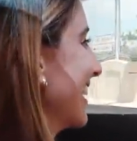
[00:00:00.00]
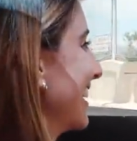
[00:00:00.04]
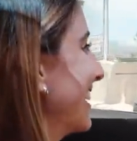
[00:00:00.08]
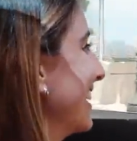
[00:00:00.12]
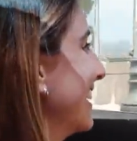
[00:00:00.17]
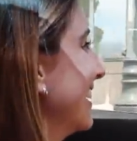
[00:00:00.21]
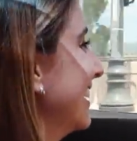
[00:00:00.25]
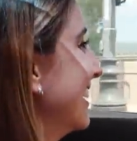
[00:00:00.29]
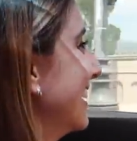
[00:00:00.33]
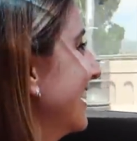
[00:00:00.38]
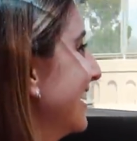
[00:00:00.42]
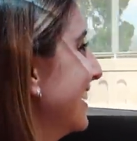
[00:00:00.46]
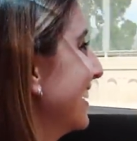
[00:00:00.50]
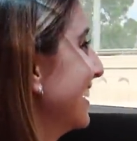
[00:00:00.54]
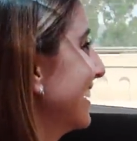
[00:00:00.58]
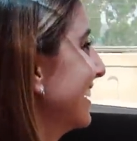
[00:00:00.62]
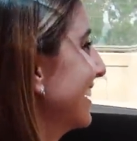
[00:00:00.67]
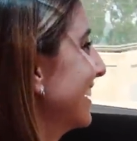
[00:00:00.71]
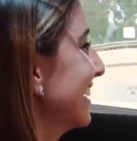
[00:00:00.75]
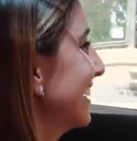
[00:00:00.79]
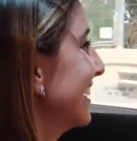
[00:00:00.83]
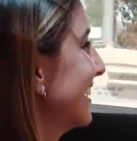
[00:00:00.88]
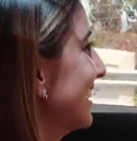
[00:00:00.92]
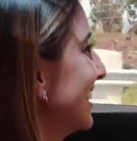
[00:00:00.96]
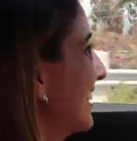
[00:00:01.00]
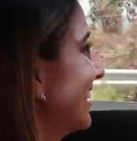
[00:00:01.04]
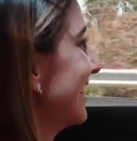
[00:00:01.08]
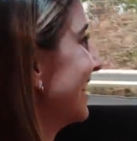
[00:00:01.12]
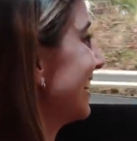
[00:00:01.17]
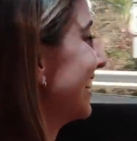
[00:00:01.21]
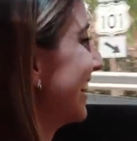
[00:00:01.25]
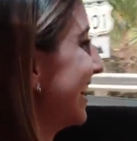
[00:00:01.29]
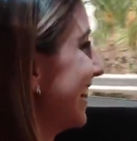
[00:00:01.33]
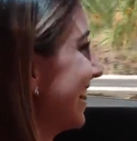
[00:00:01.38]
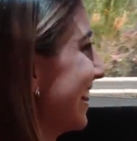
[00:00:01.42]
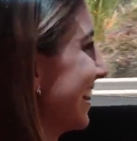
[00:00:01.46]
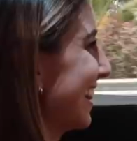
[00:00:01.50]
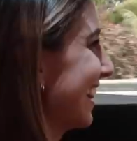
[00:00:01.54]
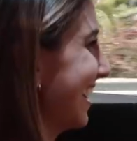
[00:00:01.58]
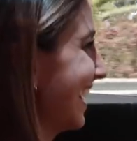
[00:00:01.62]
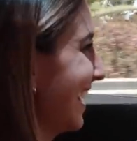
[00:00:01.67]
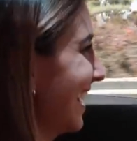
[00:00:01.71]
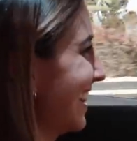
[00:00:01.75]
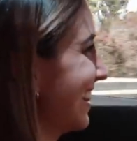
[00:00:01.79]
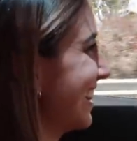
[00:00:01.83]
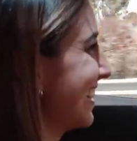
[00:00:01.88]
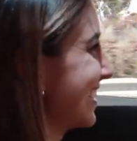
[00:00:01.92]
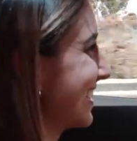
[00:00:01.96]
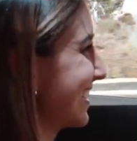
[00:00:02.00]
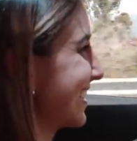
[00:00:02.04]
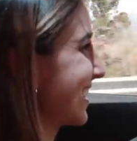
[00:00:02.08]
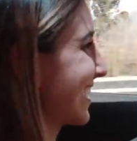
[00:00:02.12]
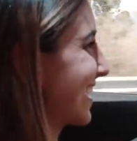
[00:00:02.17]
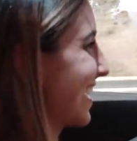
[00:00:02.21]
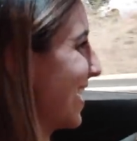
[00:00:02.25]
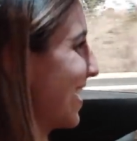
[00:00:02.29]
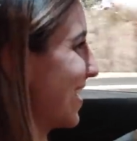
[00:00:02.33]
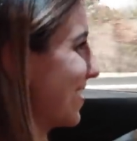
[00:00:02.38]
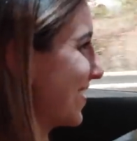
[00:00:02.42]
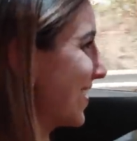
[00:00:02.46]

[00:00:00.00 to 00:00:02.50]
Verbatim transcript: acceleration and there's a cop sitting right there.